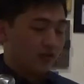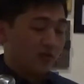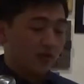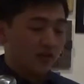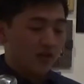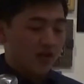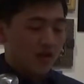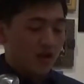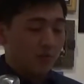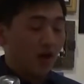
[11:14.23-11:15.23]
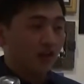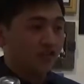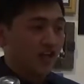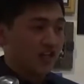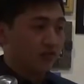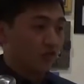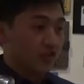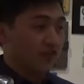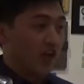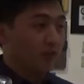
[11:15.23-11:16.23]
or apologize for his
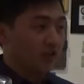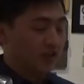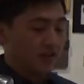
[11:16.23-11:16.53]
family.